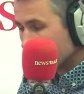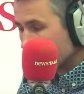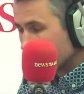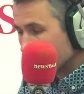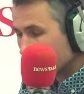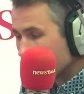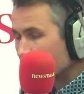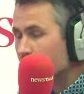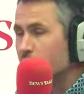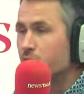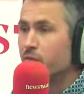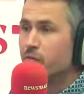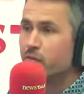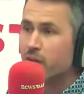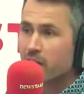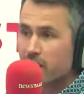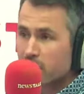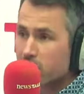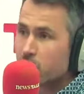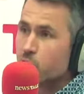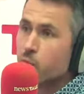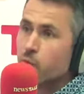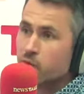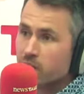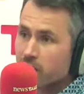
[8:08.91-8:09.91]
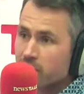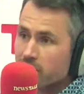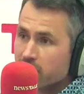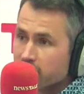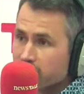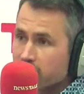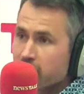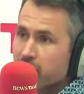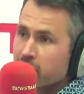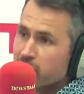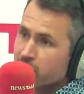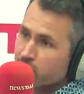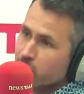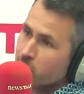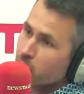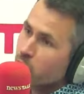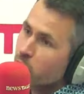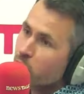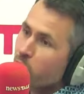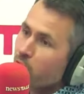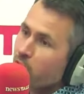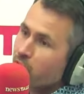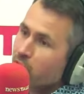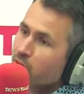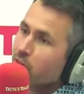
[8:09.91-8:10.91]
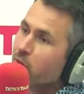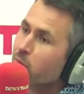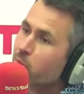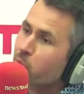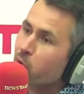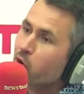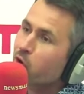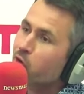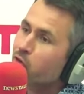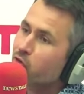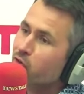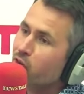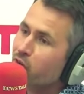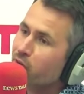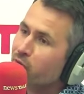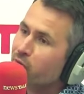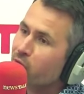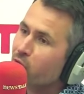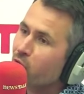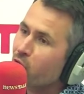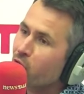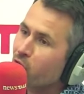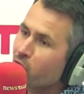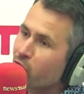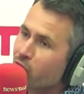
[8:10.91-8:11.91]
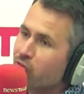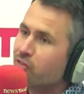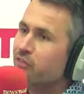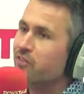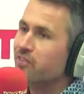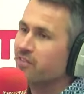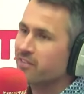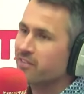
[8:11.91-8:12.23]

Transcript: because of failures within the system rather than personal flaws.